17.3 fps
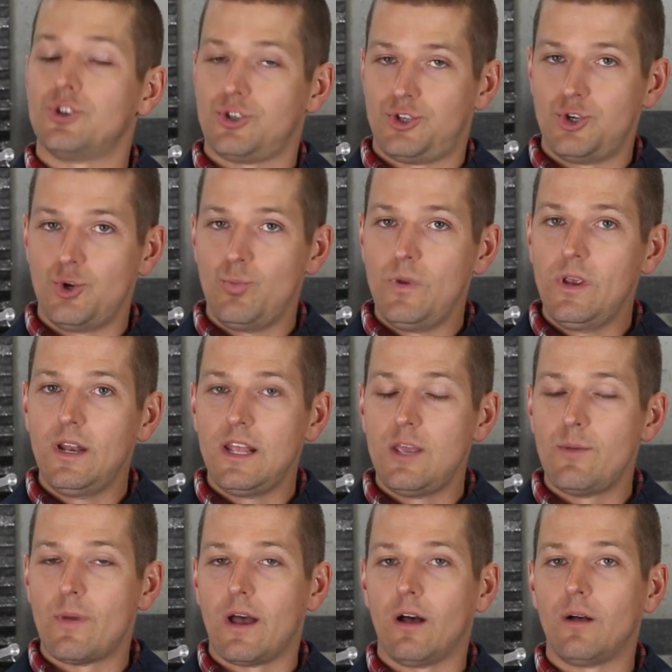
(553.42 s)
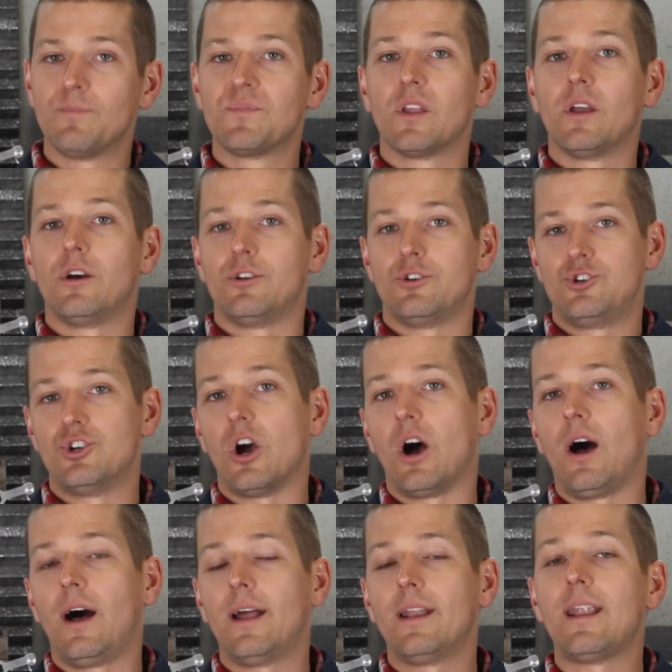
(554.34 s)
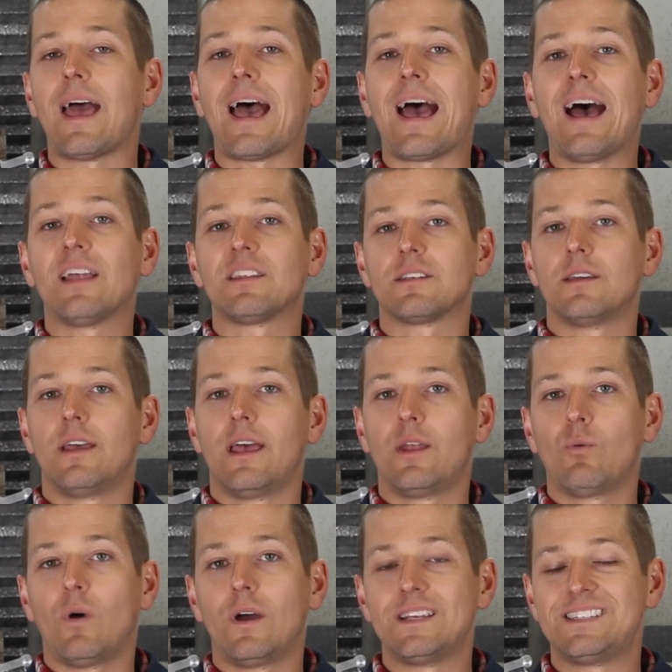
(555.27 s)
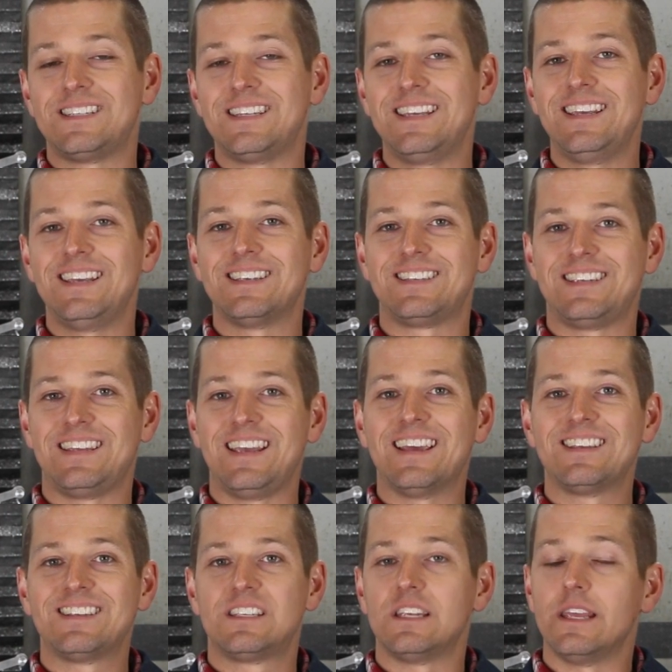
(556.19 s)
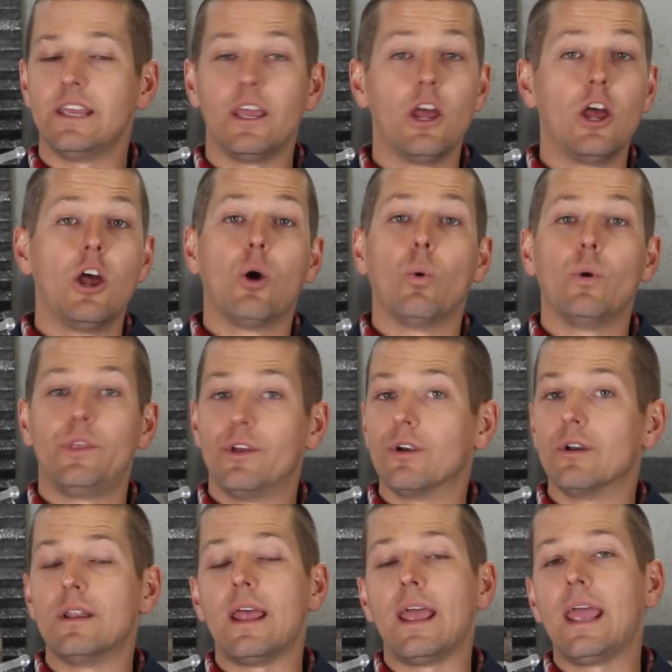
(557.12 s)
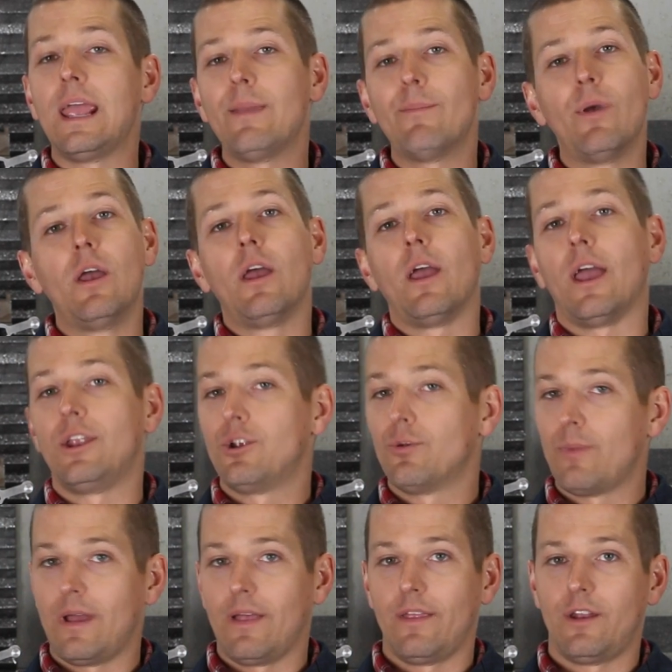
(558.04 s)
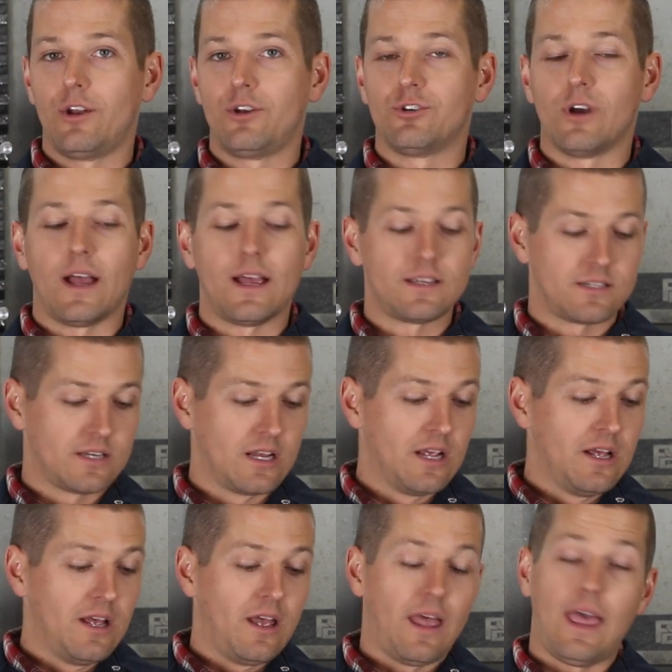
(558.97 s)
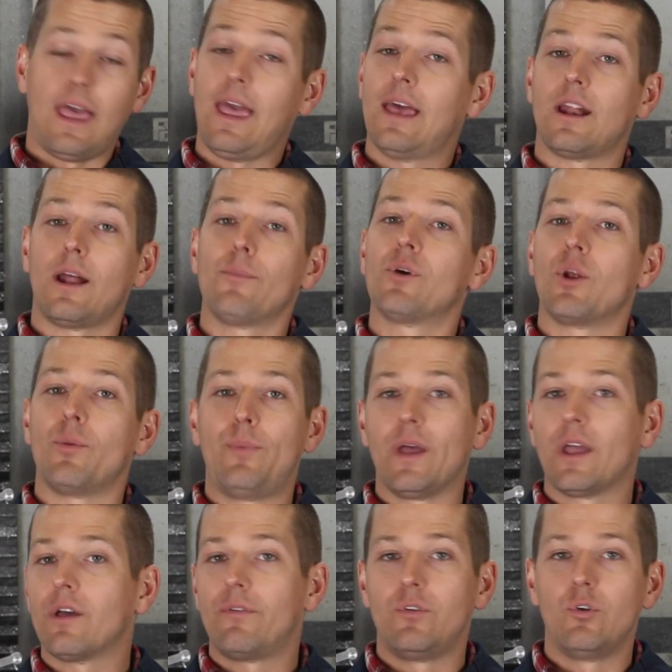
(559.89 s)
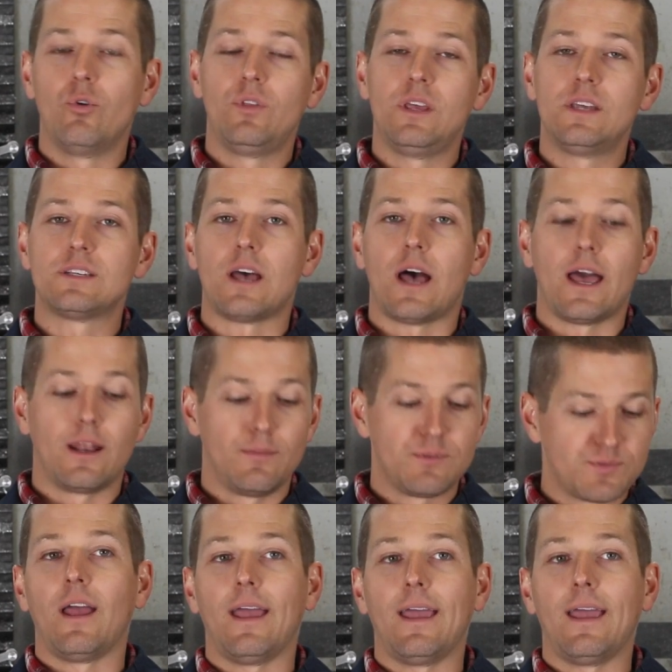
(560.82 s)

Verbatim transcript: Shoot me an email, john at N Y C C N C, with your name and your mailing address, and I'm going to pick a few of these items.